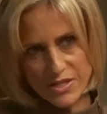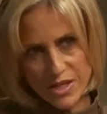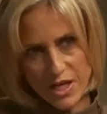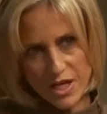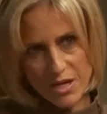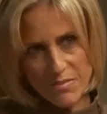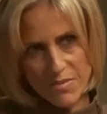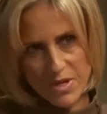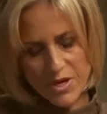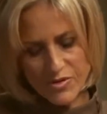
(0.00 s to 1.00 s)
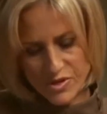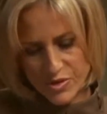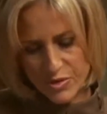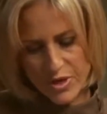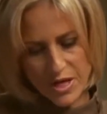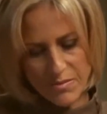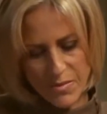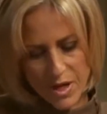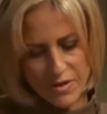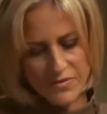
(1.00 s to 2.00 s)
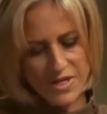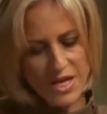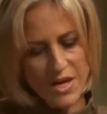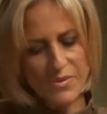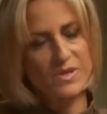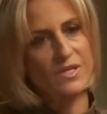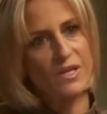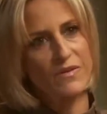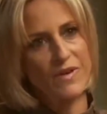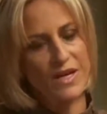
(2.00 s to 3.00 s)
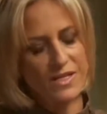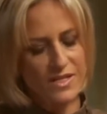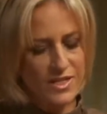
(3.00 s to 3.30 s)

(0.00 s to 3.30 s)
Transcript: time you saw him after he was convicted?